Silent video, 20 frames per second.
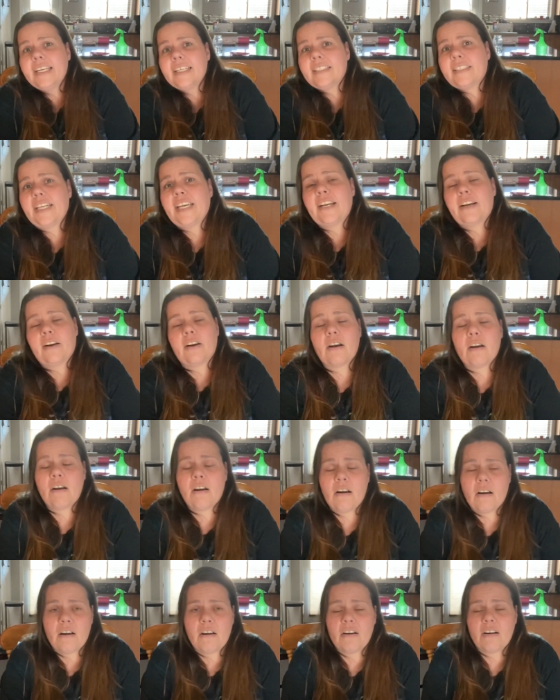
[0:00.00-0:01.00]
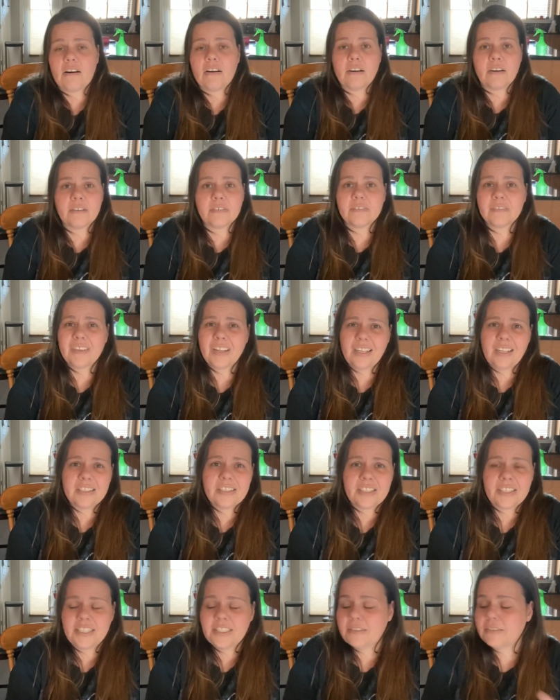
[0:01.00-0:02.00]
There are
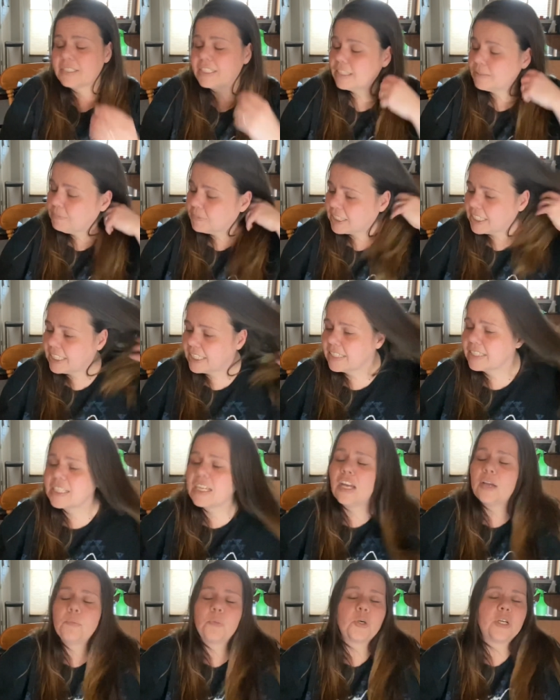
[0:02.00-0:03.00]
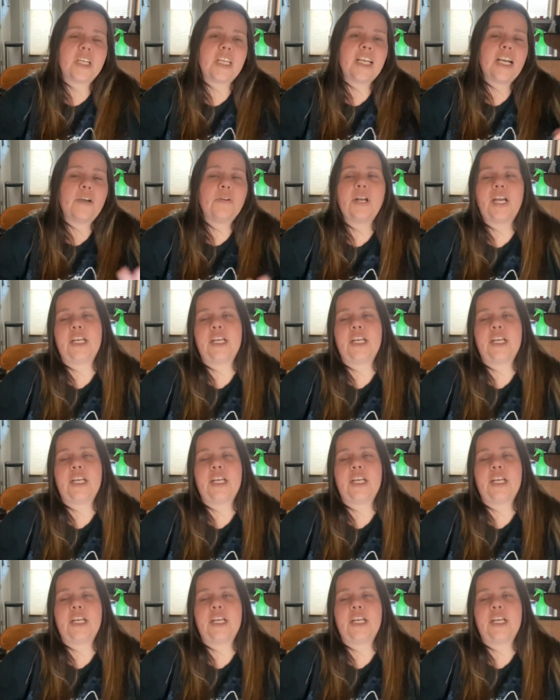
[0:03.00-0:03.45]
still some things I'm working out.